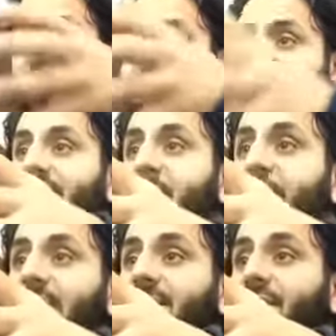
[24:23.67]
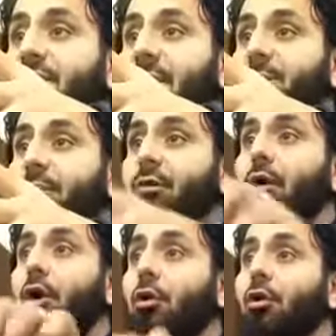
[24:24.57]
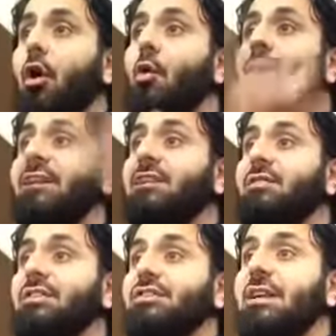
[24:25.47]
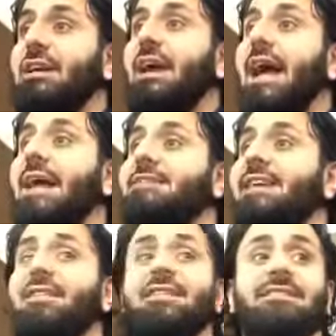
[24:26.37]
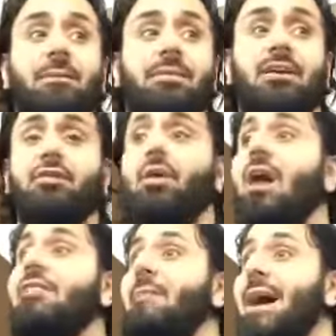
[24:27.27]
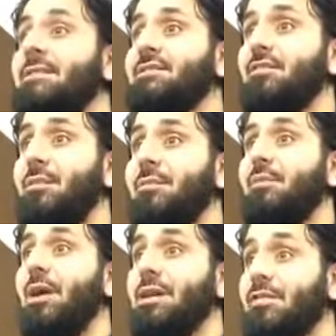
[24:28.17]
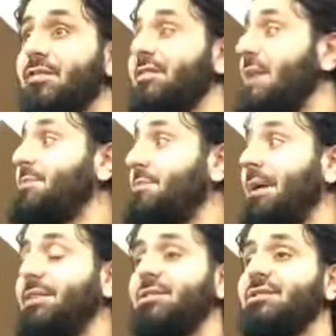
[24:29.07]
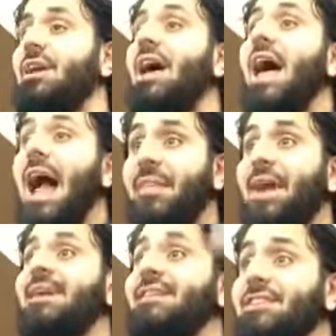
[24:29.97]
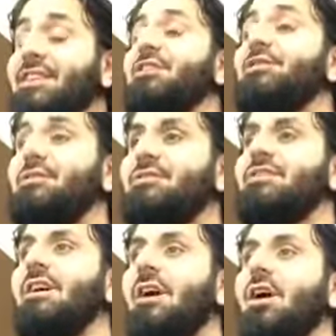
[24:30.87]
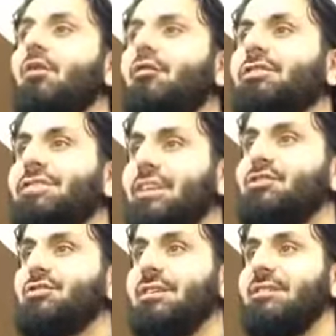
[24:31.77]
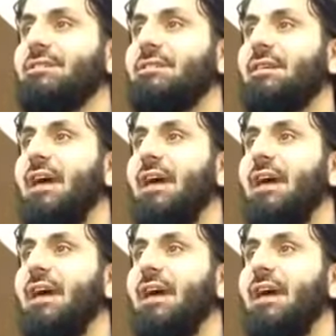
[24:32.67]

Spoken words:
These masses of people go individually and say the same thing to other masses of people at different times and places, and that continues for centuries.